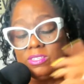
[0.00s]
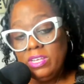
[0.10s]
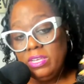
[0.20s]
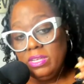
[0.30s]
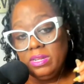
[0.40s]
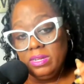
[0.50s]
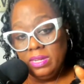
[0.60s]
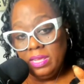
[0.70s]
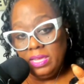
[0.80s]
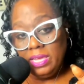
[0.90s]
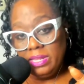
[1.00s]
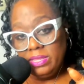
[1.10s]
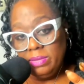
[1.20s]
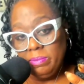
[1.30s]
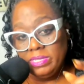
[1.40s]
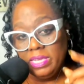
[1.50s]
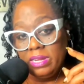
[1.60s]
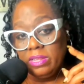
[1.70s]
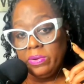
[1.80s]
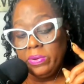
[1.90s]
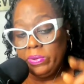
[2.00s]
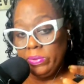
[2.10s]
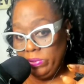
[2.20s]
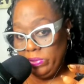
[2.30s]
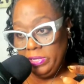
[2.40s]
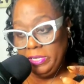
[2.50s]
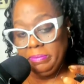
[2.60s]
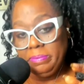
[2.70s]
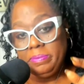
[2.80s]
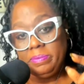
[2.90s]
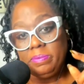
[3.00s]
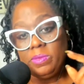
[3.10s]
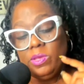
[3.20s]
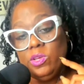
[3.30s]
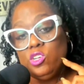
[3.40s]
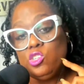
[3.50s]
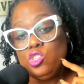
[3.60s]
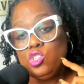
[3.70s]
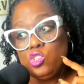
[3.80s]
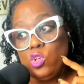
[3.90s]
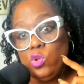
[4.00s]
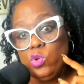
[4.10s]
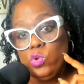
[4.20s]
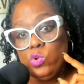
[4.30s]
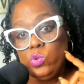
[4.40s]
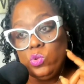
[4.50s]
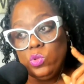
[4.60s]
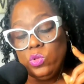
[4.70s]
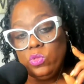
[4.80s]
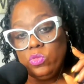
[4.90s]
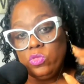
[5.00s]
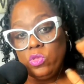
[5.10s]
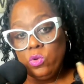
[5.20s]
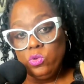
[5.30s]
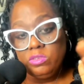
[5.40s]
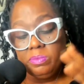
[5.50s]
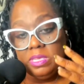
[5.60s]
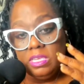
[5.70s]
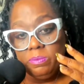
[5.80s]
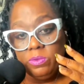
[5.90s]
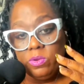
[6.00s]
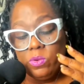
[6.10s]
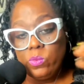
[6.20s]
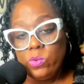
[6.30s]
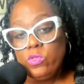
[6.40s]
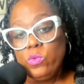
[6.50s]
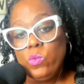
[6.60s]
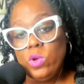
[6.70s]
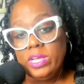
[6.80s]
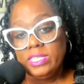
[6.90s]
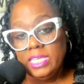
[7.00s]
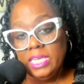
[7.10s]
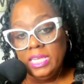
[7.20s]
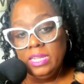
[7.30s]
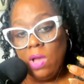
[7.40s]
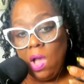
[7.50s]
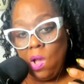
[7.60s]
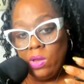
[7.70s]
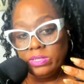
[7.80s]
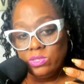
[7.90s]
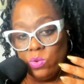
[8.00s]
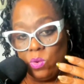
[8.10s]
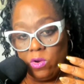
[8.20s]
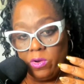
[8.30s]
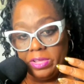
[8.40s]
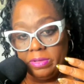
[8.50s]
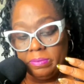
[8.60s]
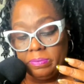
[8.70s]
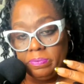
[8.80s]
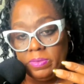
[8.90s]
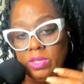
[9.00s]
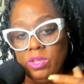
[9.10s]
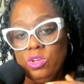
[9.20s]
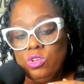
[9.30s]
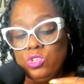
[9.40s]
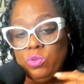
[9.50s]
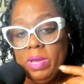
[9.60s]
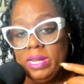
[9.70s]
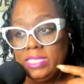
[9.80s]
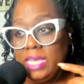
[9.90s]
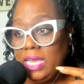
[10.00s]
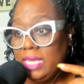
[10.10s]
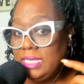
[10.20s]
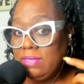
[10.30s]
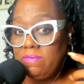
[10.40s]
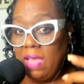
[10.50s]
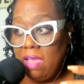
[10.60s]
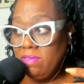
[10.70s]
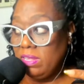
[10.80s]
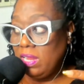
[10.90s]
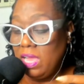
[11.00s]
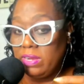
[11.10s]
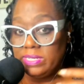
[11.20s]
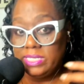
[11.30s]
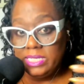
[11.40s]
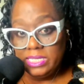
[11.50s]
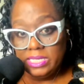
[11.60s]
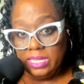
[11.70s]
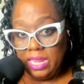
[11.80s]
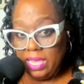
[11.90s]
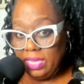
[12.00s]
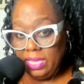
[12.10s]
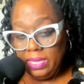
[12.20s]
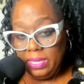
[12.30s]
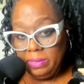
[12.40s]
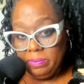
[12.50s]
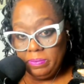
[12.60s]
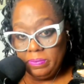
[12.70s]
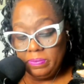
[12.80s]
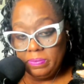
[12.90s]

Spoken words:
So they must have got there early. So those people were the ones in the auditorium. So by the time 5 o'clock or 6 o'clock came,